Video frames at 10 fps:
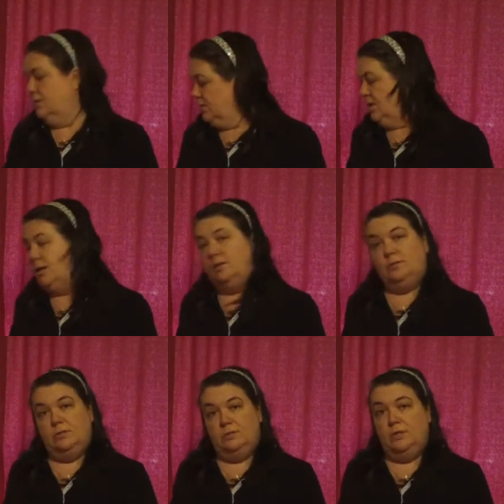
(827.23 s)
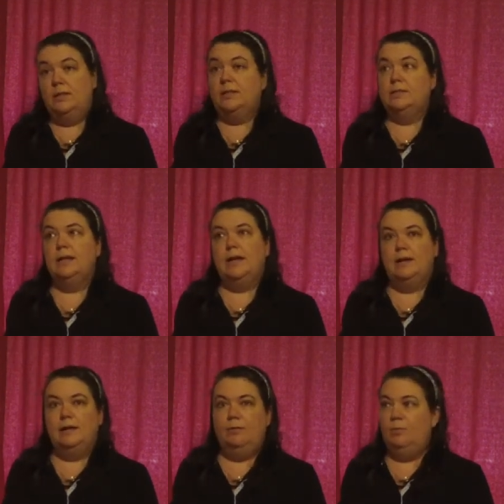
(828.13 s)
your colors, and that's an
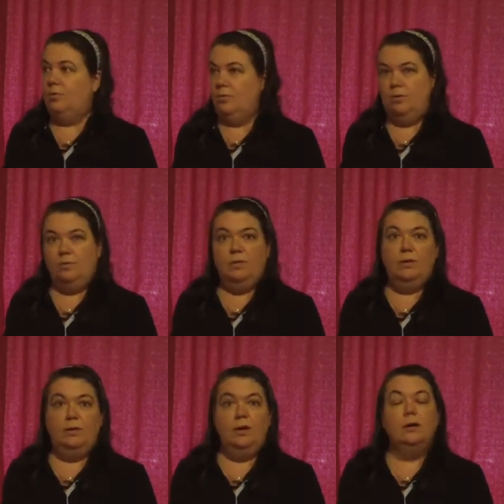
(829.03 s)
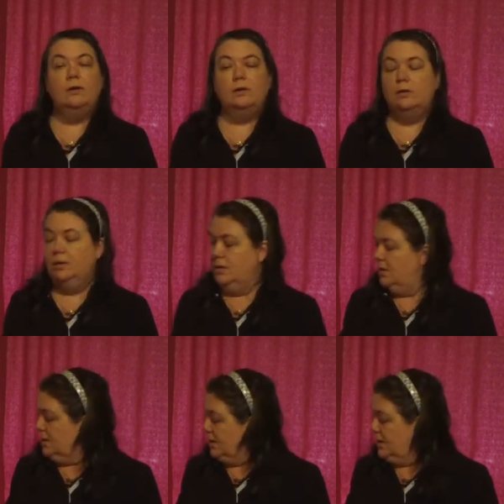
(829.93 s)
academic word when they're younger.
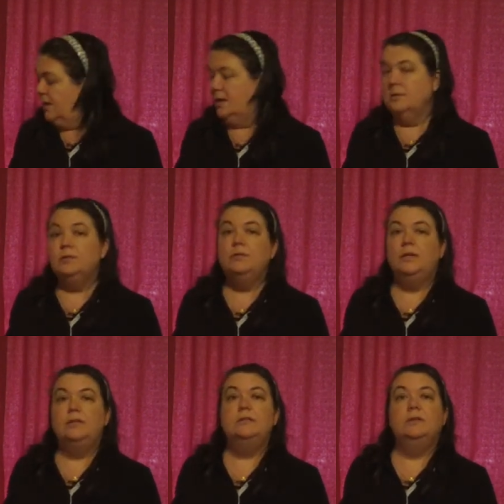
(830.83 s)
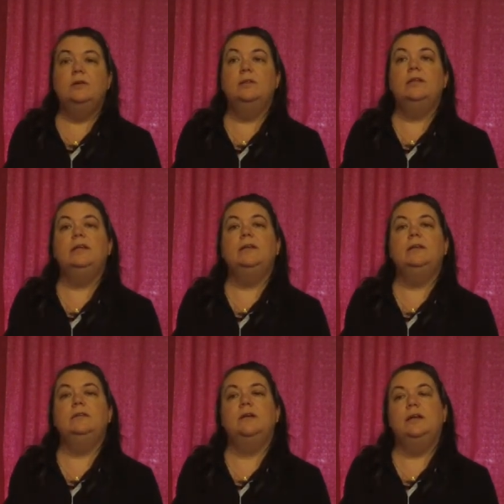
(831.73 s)
And they also need to know
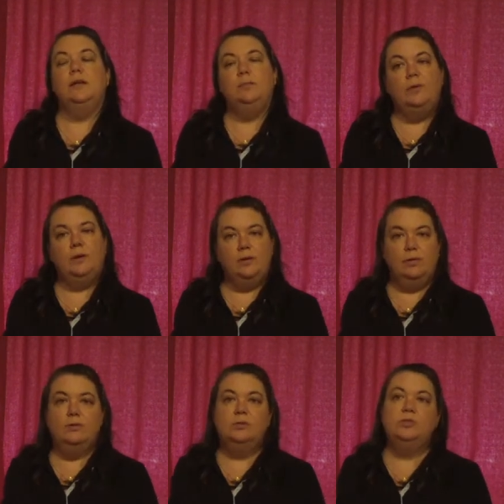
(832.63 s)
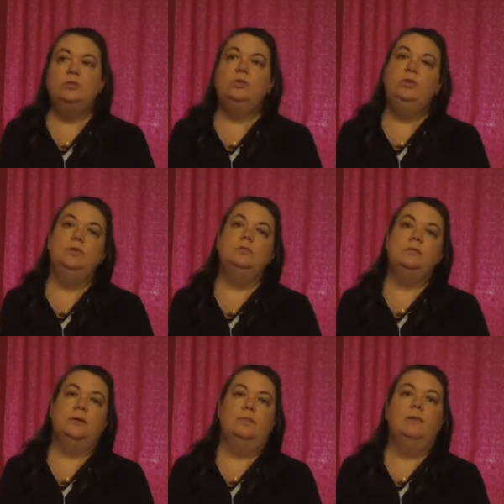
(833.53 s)
that they need to be encouraged to use
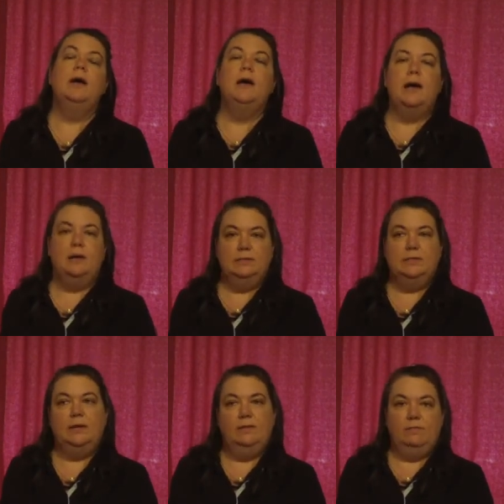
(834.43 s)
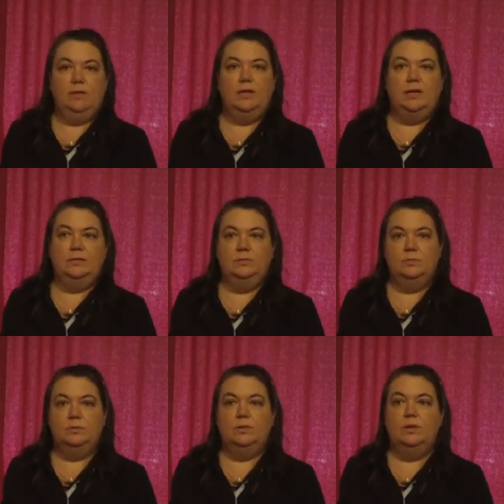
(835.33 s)
them outside of the
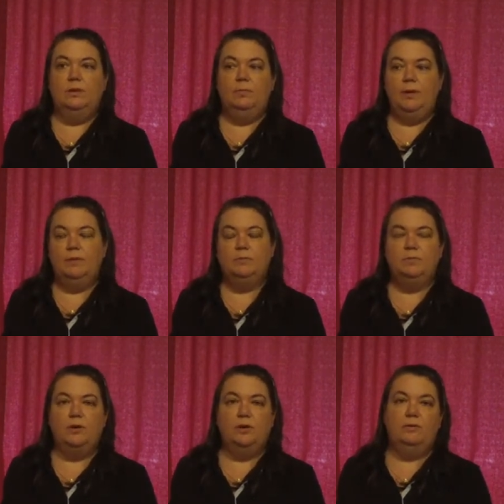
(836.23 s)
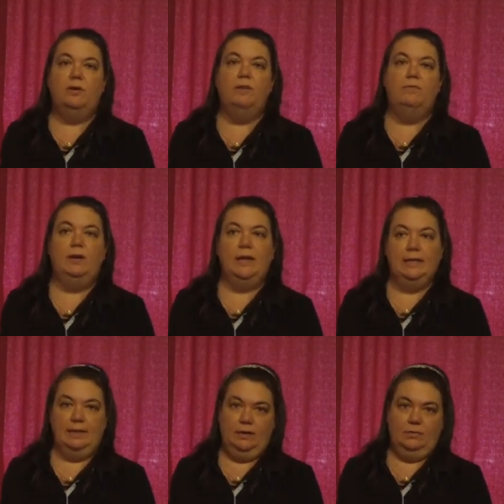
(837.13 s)
classroom so that it becomes part of their everyday
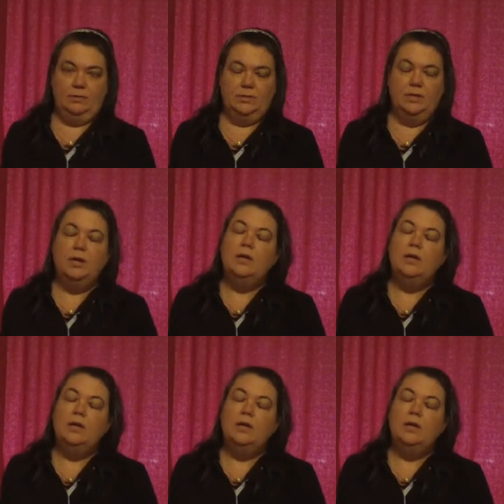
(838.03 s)
language.